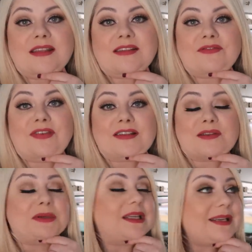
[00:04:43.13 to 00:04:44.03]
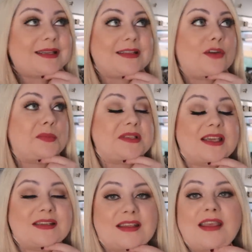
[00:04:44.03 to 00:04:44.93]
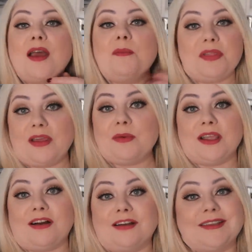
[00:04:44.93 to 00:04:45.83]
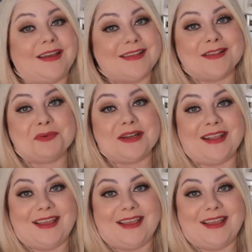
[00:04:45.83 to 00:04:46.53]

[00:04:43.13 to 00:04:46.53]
It is in fact completely the opposite, but there we are, that is what it